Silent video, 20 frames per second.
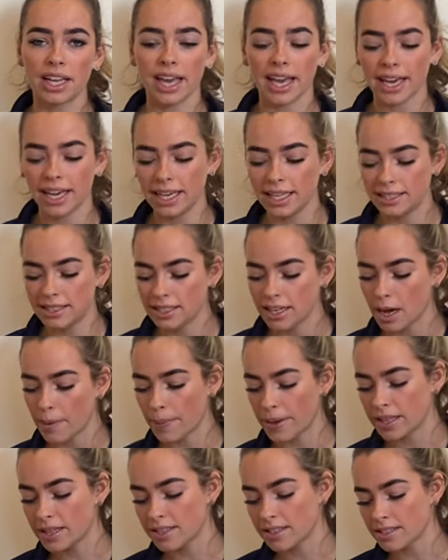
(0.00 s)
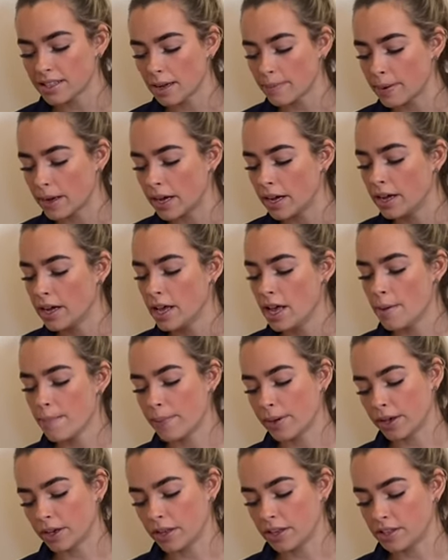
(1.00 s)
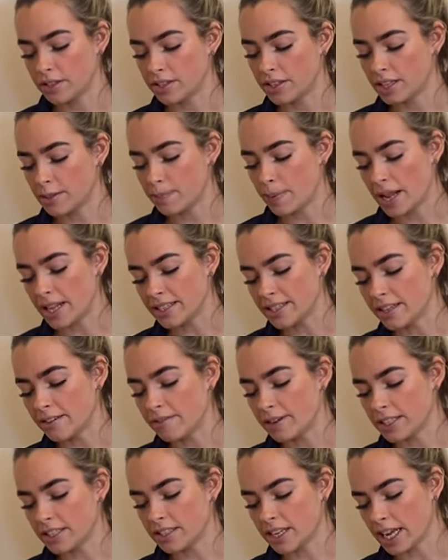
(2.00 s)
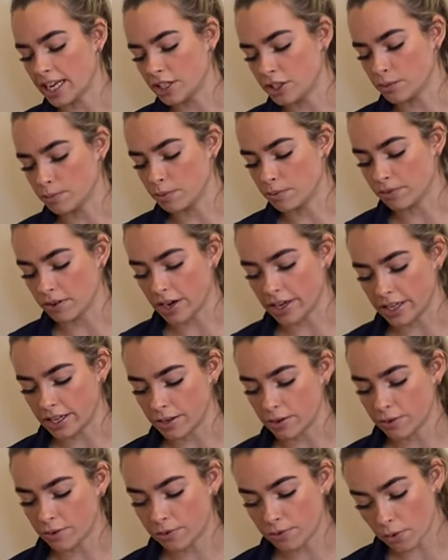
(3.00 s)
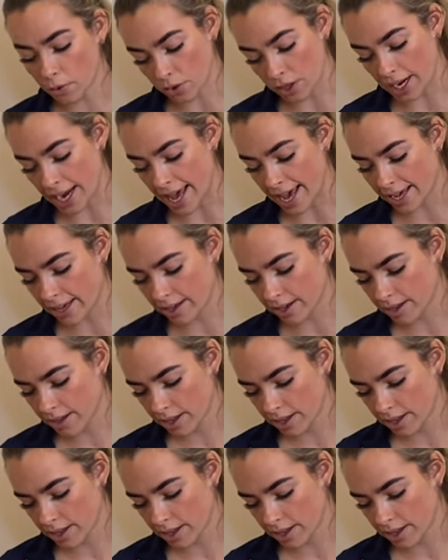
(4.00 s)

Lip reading: to get heated up in the summer because there's plenty of ventilation provided for the leg.